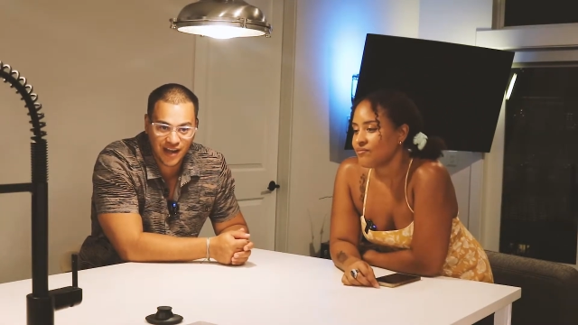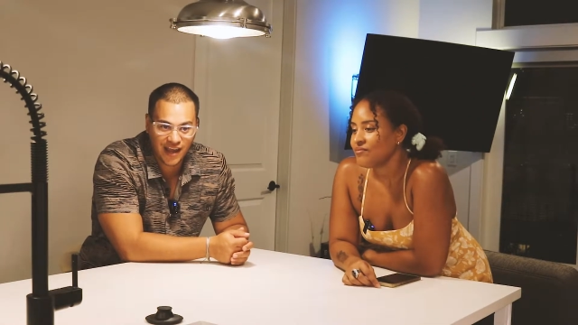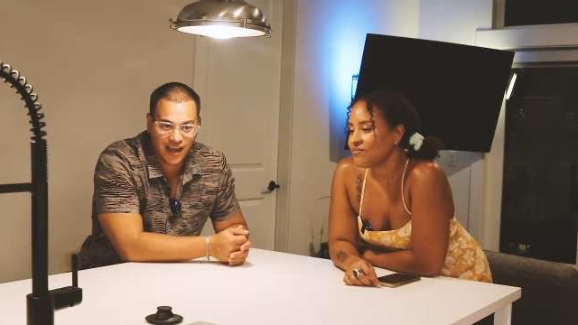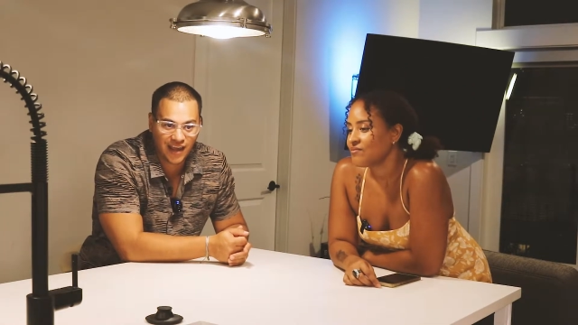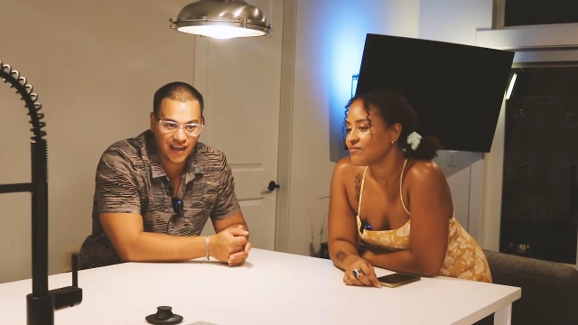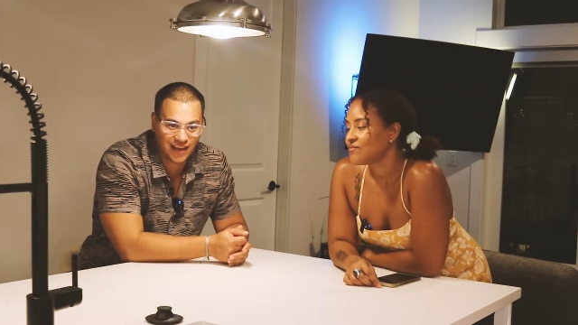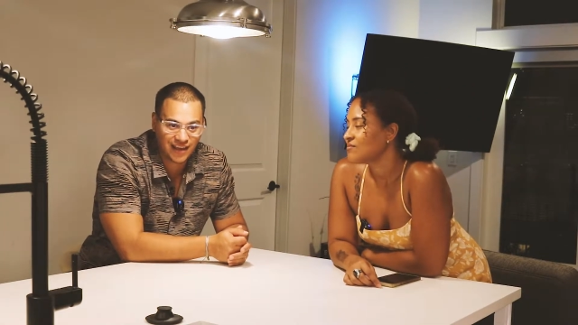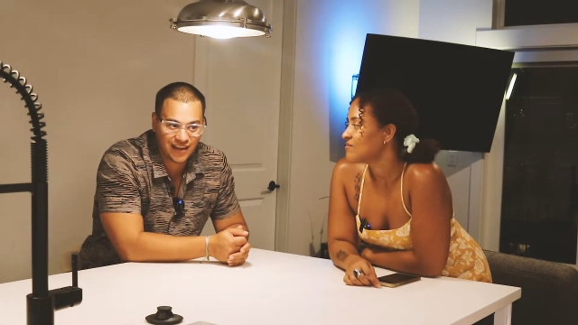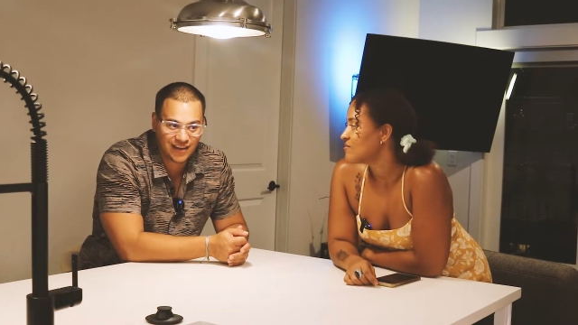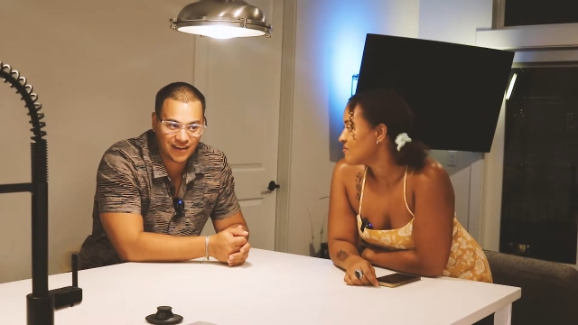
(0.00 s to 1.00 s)

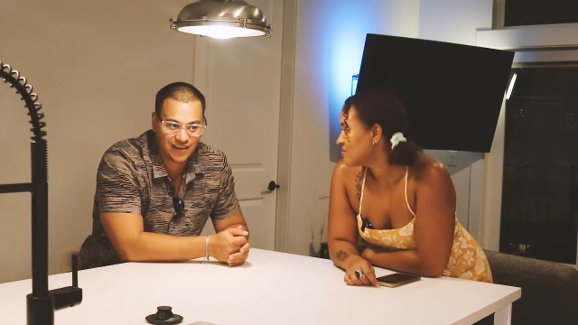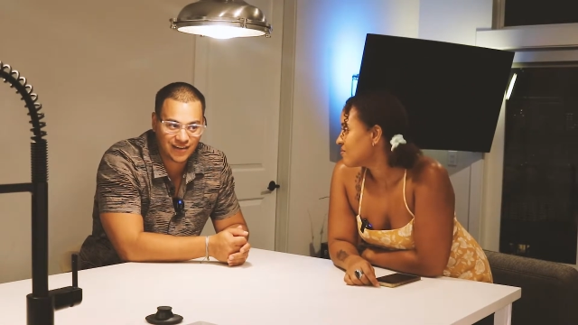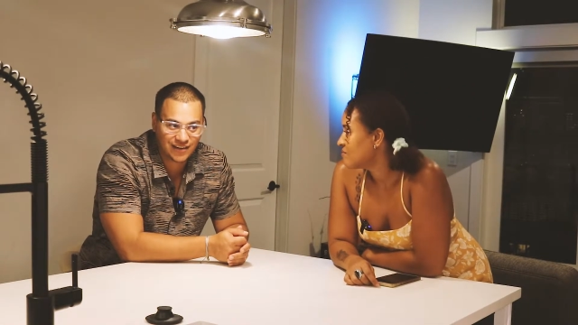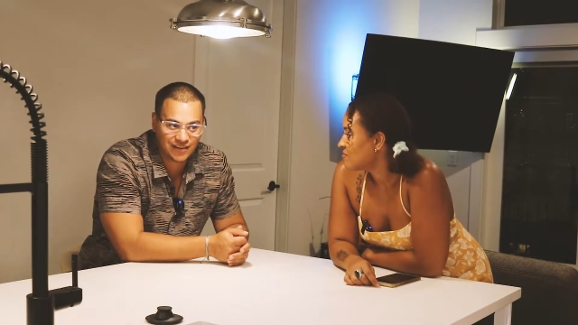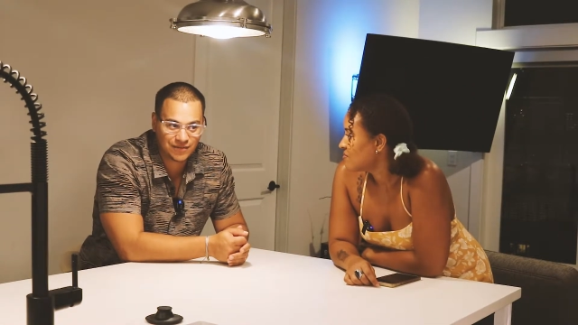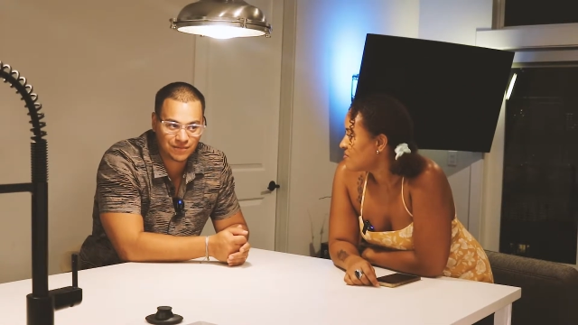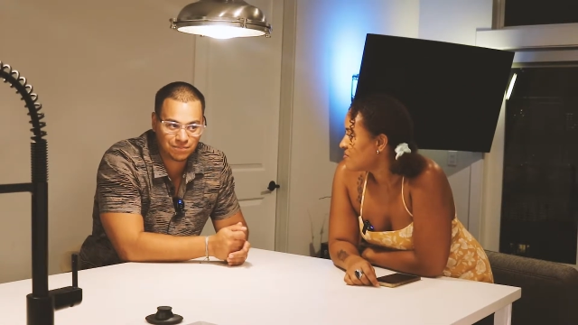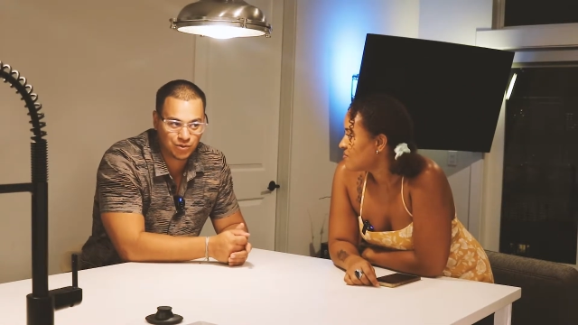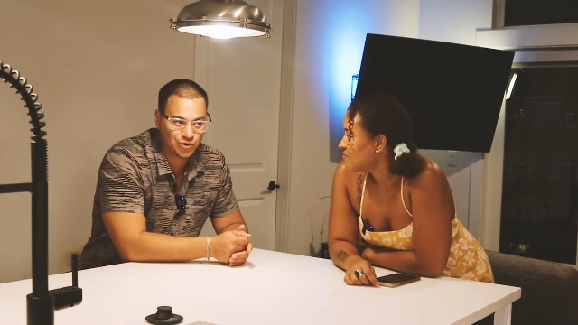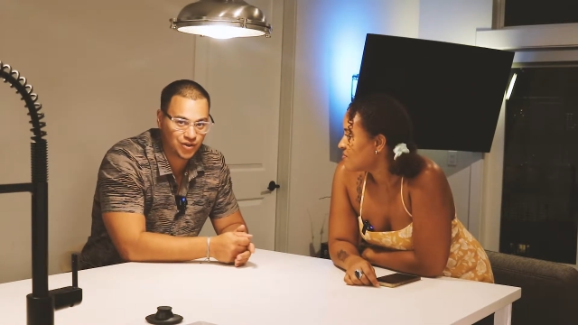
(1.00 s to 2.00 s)
Speaker 1: and
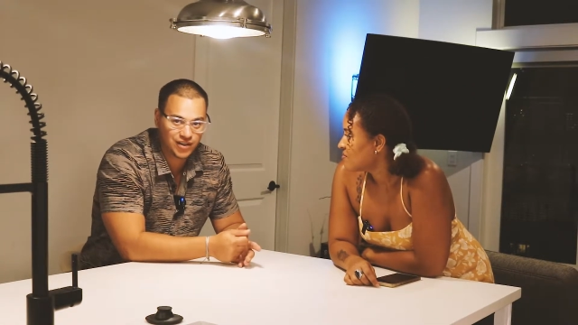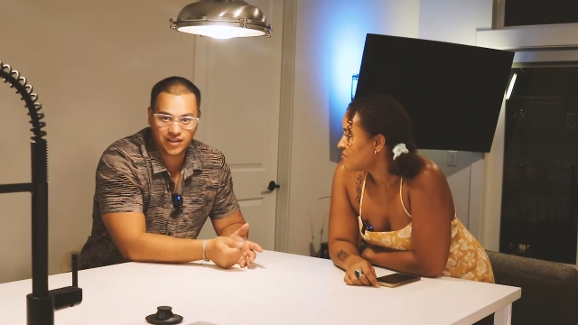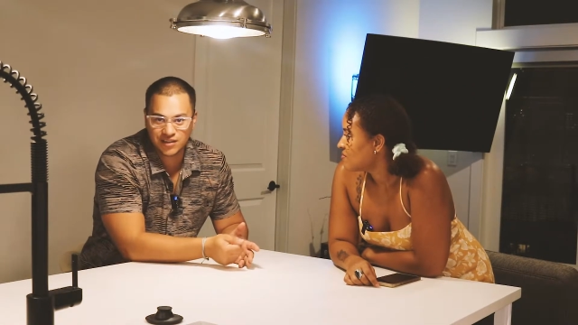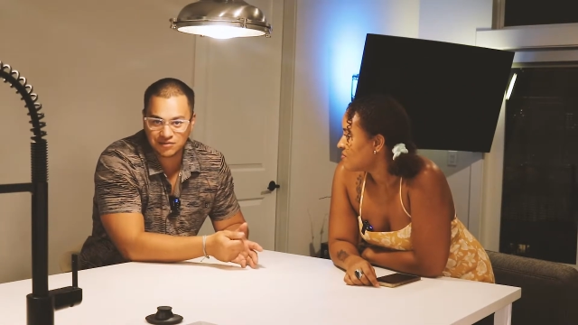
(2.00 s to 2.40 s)
porn in a